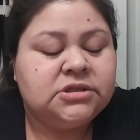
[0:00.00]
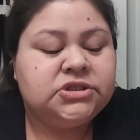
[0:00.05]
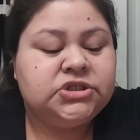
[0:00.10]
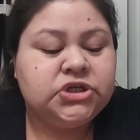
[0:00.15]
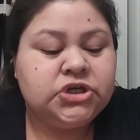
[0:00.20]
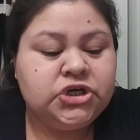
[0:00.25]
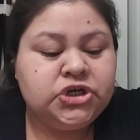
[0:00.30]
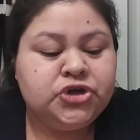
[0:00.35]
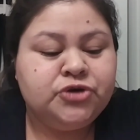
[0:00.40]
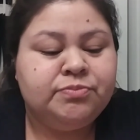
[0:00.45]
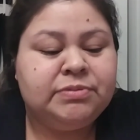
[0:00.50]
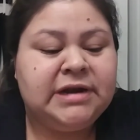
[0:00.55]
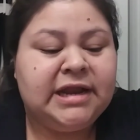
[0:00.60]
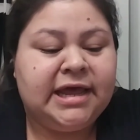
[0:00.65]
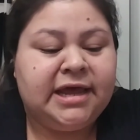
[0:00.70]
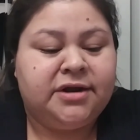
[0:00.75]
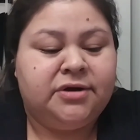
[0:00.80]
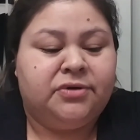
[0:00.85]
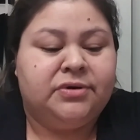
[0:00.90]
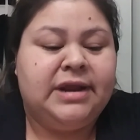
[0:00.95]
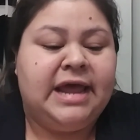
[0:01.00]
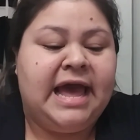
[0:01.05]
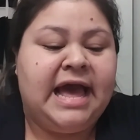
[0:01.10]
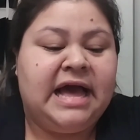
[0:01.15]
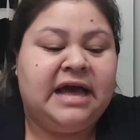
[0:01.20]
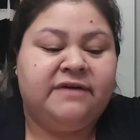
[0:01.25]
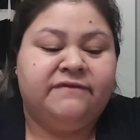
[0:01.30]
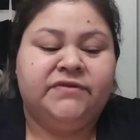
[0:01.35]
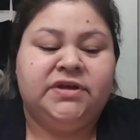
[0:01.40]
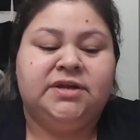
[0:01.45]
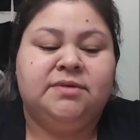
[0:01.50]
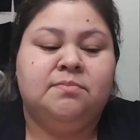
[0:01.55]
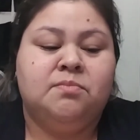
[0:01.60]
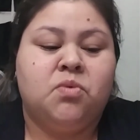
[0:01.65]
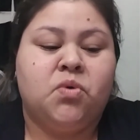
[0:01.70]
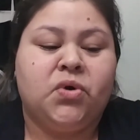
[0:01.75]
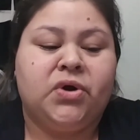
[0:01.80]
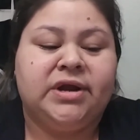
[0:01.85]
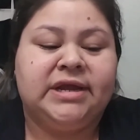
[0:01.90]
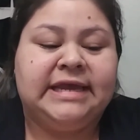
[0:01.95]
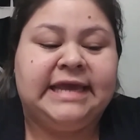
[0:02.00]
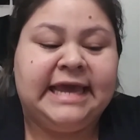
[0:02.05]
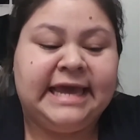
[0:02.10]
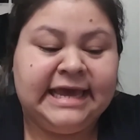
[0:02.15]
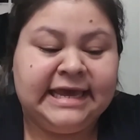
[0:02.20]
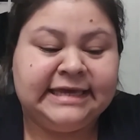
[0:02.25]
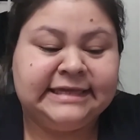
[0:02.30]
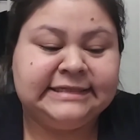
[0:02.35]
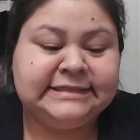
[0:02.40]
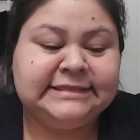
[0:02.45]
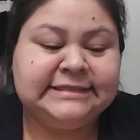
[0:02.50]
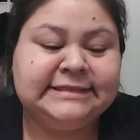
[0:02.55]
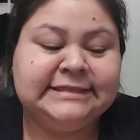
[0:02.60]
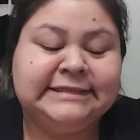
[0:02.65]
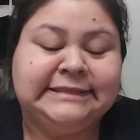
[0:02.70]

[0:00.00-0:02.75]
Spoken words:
Do you plan on having more kids?